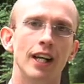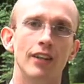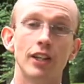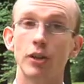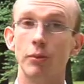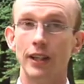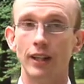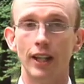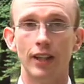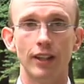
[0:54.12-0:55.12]
This could be
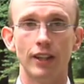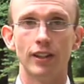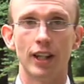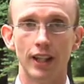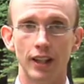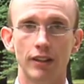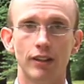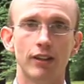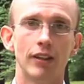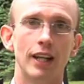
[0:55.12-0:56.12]
the entire
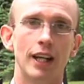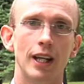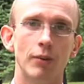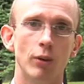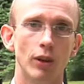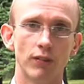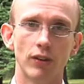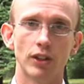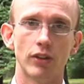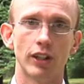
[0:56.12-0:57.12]

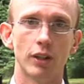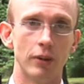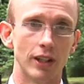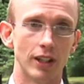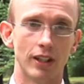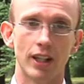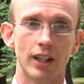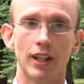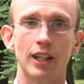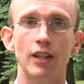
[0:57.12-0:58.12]
workforce, or it could be
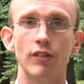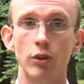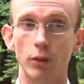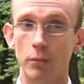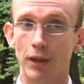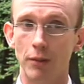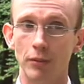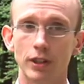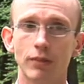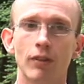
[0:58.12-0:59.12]
an individual
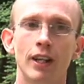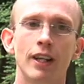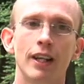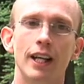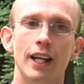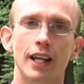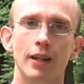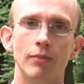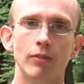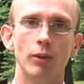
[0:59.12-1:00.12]
department.
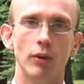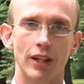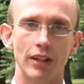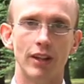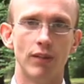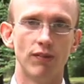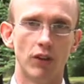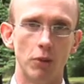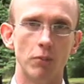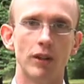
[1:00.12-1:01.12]
You will then
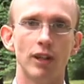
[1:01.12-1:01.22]
inform the